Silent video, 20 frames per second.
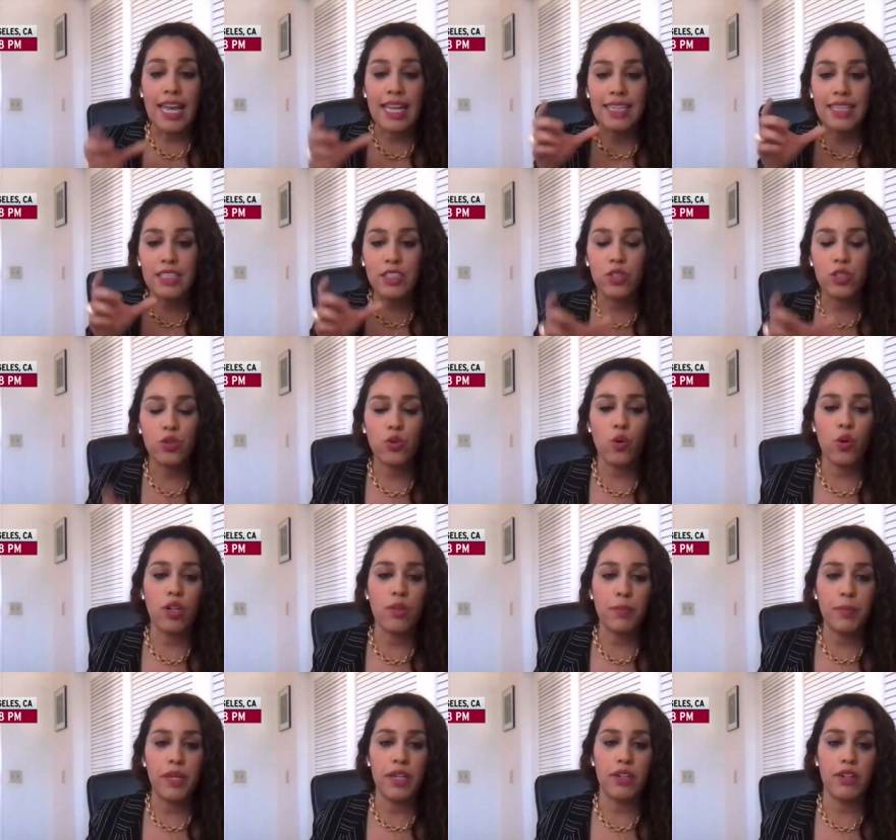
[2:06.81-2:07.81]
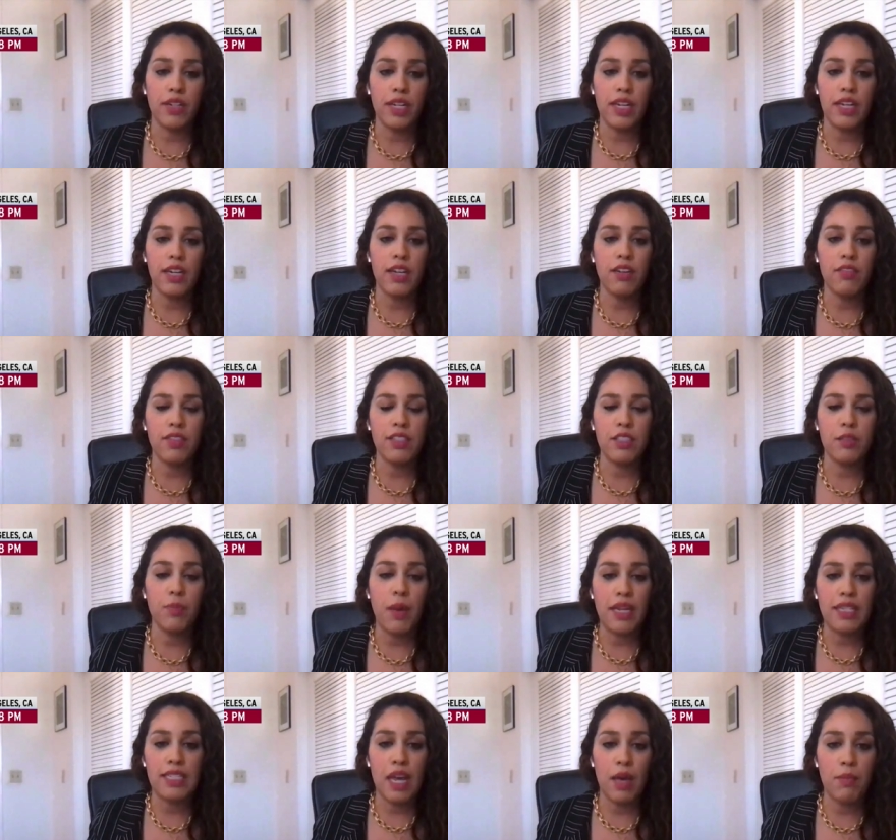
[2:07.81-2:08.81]
this short period of this
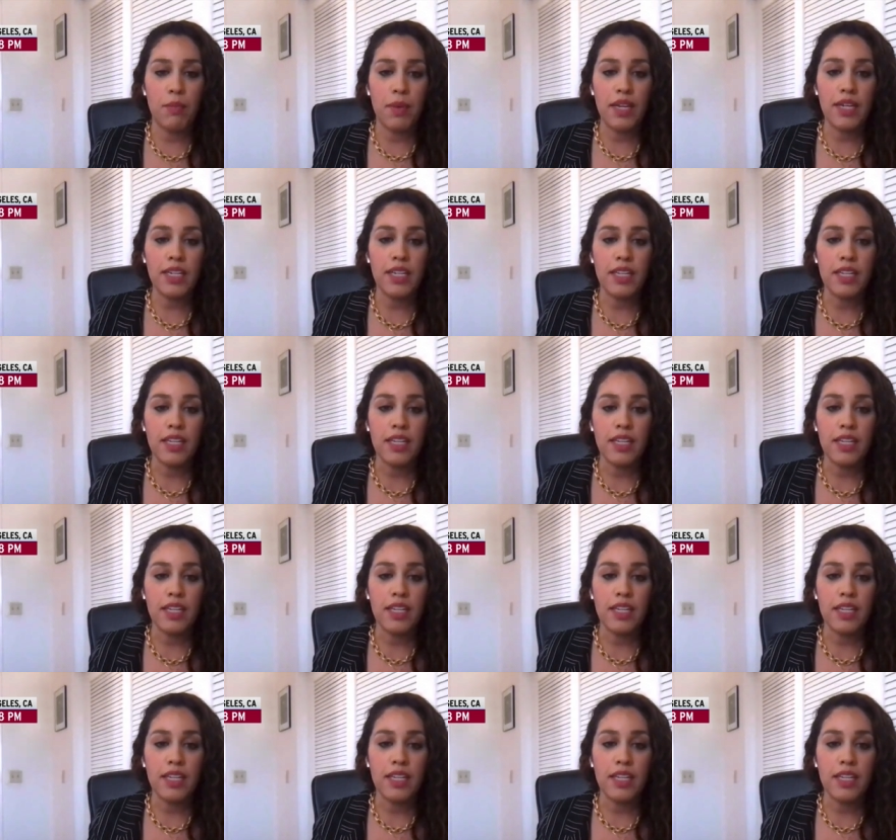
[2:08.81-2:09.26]
pandemic,